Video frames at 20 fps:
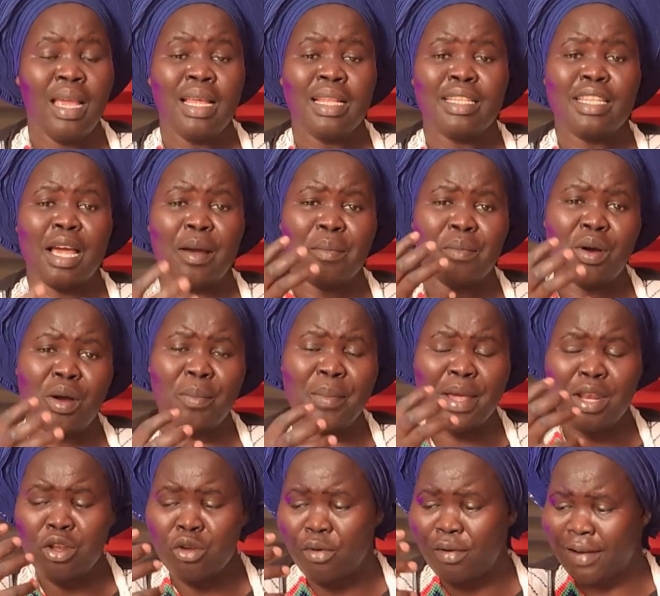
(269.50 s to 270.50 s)
The
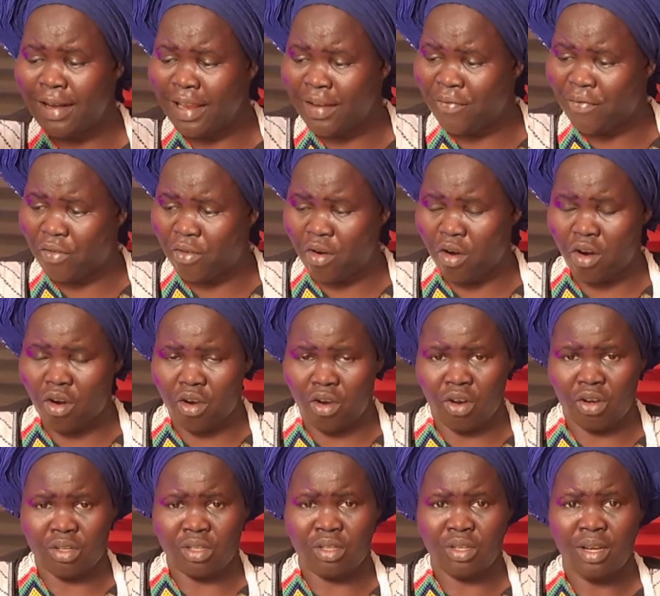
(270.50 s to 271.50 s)
moment you leave
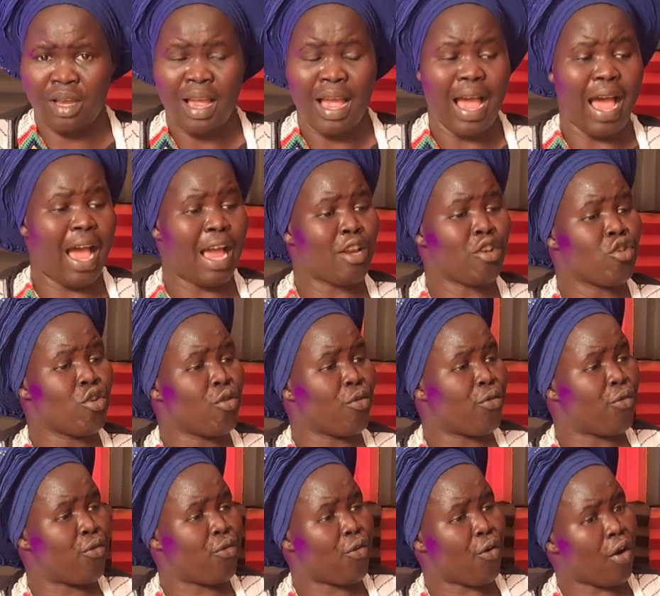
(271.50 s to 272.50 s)
God and you
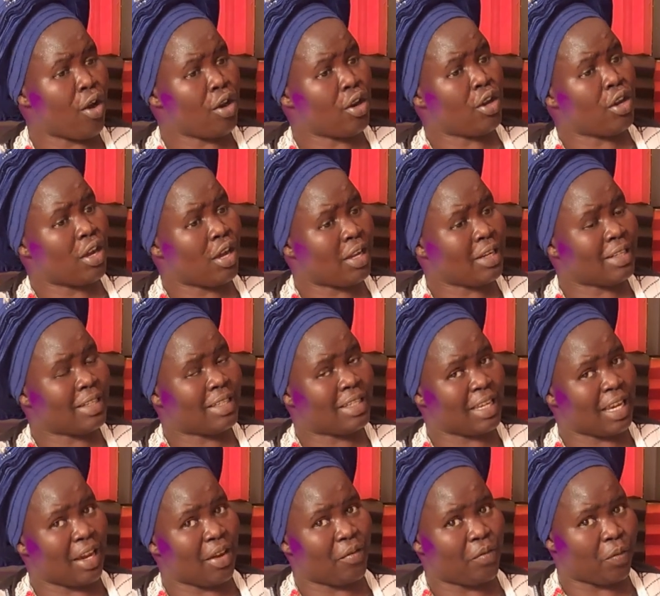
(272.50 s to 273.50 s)
follow
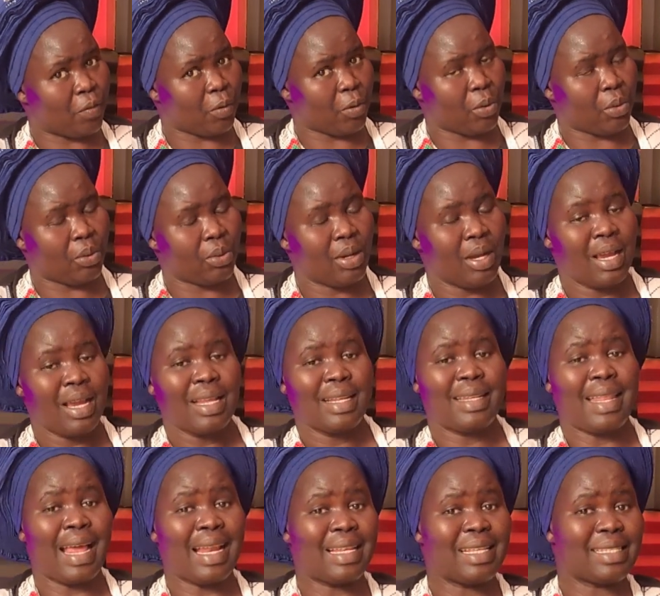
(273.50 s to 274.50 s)
devil,
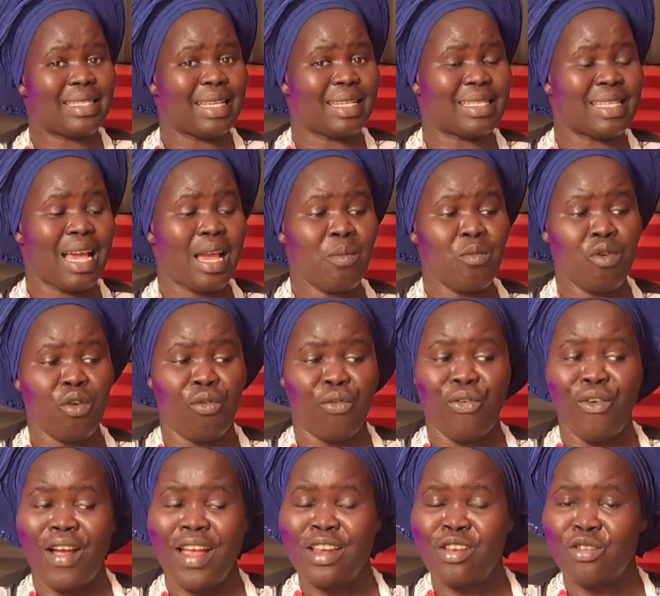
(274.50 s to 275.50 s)
that is the time you
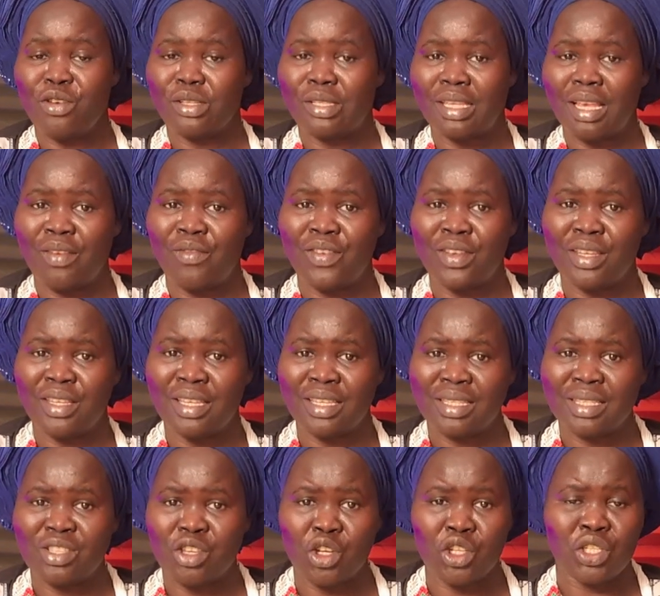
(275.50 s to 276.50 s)
find yourself in
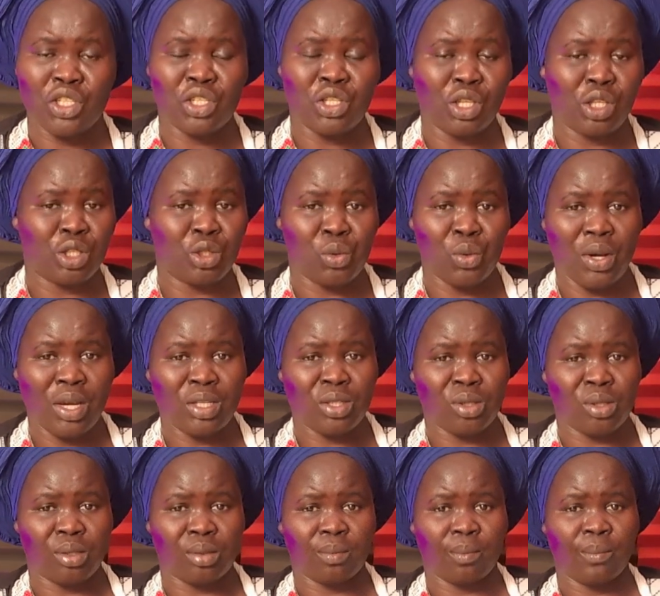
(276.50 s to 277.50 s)
this such
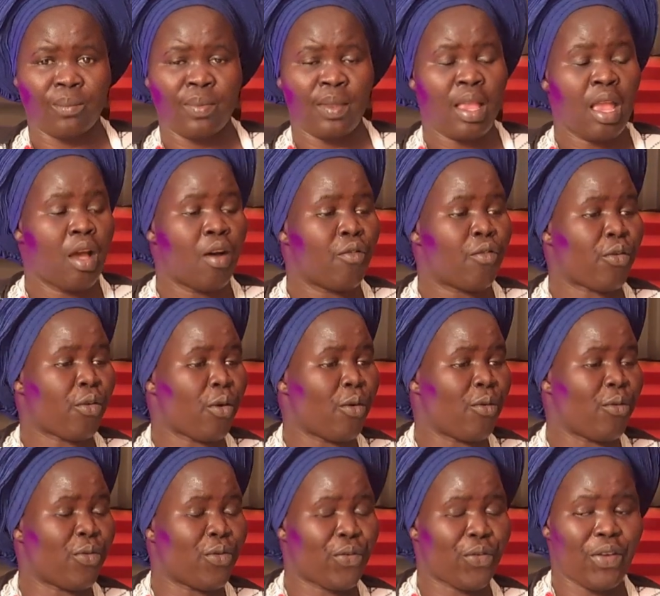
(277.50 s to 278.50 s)
situation.
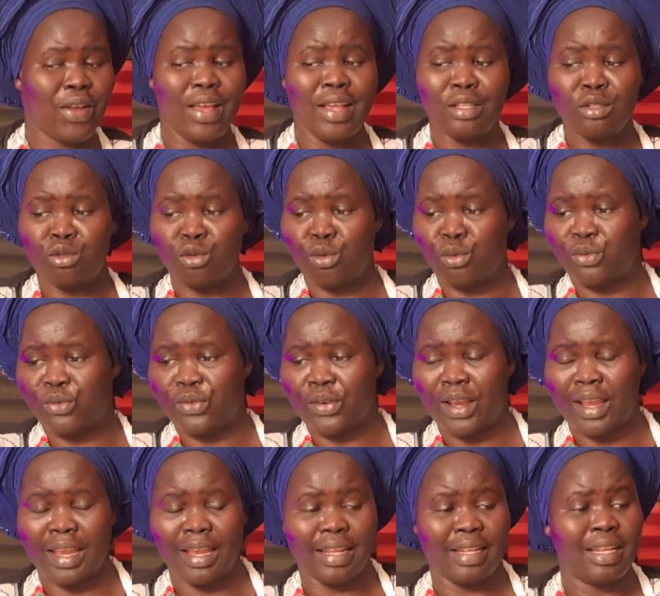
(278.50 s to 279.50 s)
From friend to
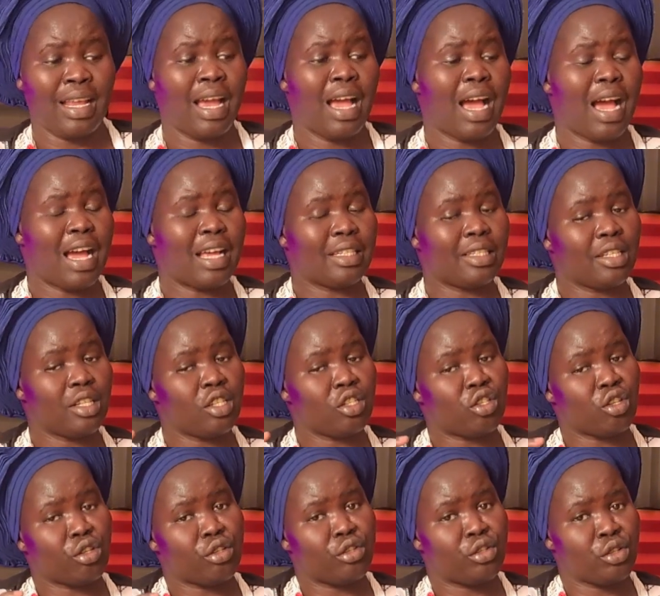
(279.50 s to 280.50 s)
friend and
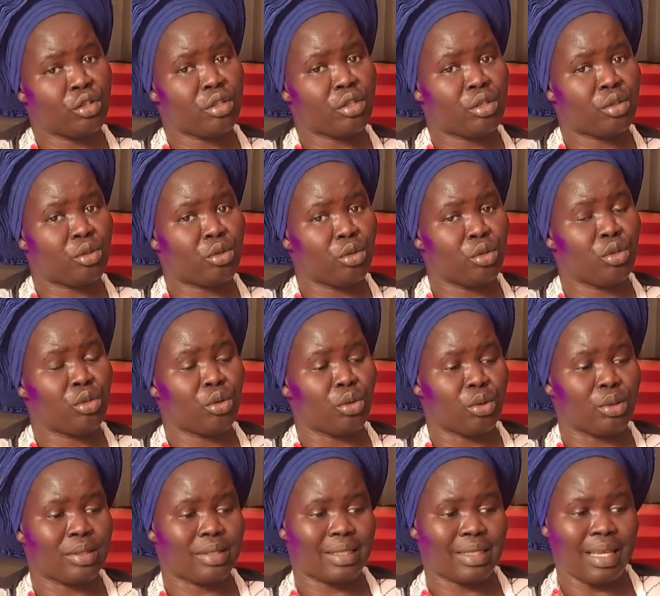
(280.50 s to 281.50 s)
introduce to
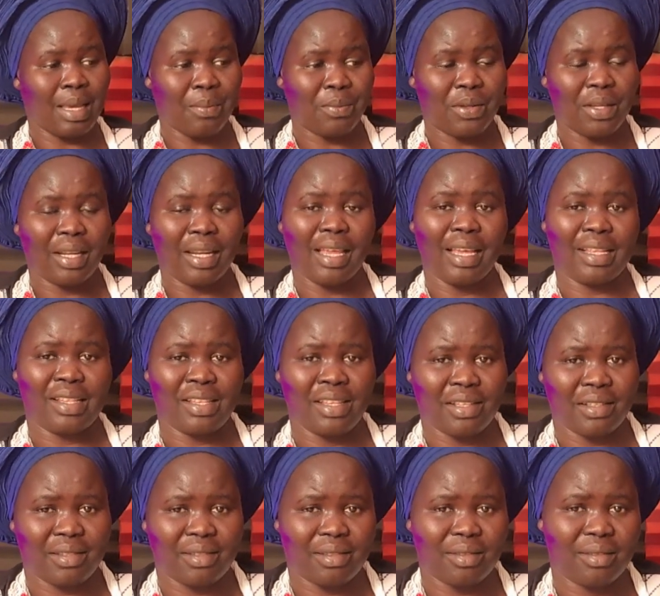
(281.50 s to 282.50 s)
you something like
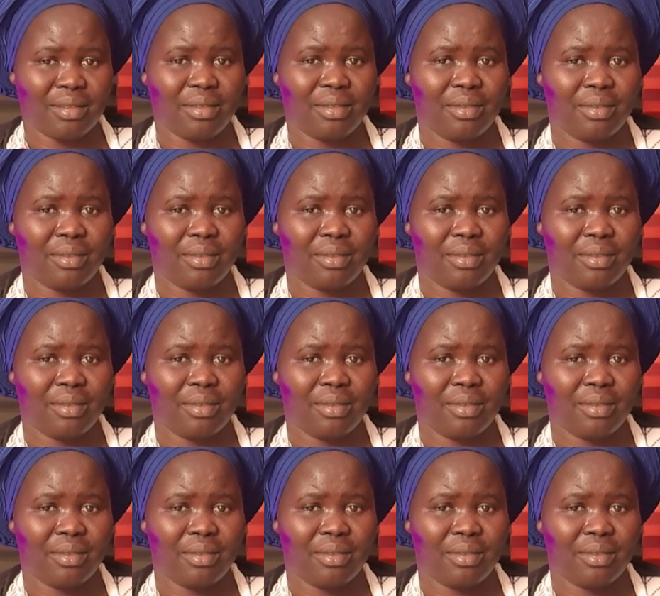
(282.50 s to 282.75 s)
this.